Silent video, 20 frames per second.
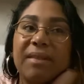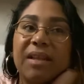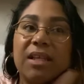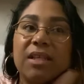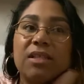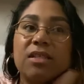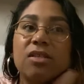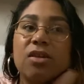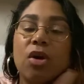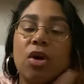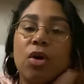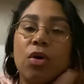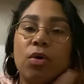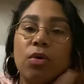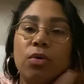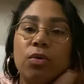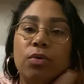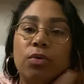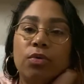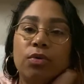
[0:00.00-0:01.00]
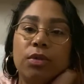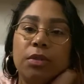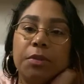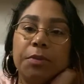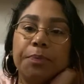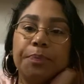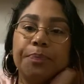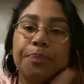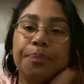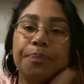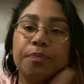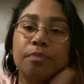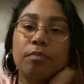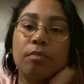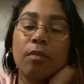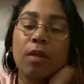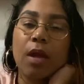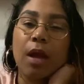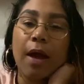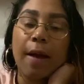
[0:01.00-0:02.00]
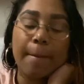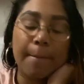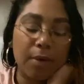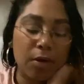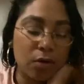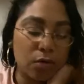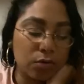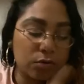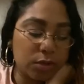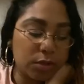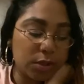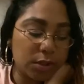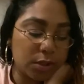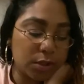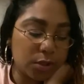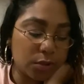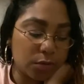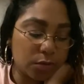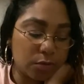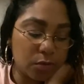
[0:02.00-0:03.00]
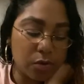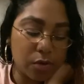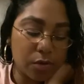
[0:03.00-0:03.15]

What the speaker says: It's cold. I'm cold a little.